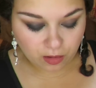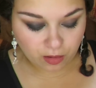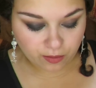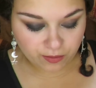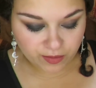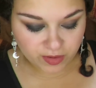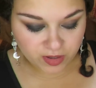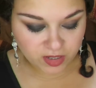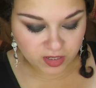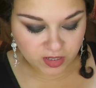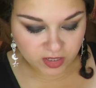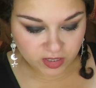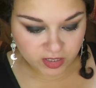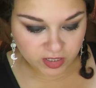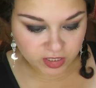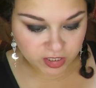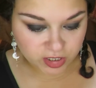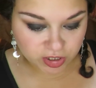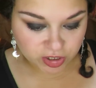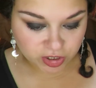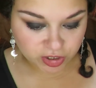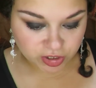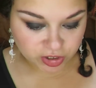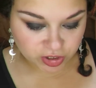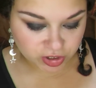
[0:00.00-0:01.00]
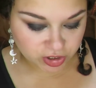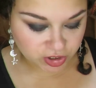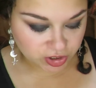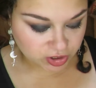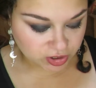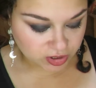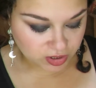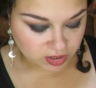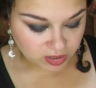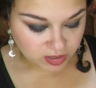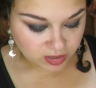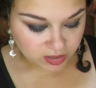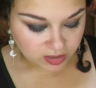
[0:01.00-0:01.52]
an orange
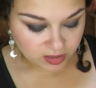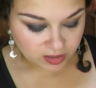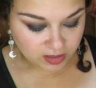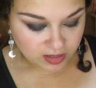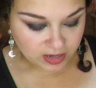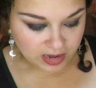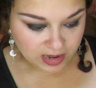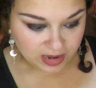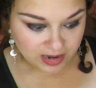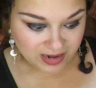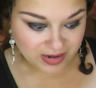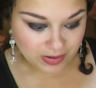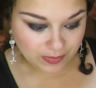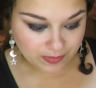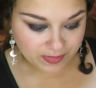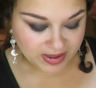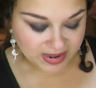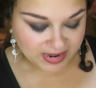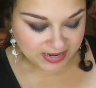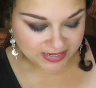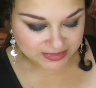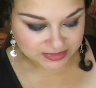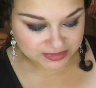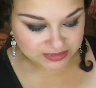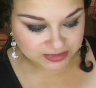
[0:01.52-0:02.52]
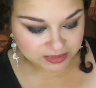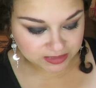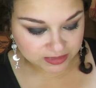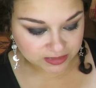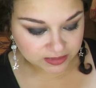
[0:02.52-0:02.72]
and a matte.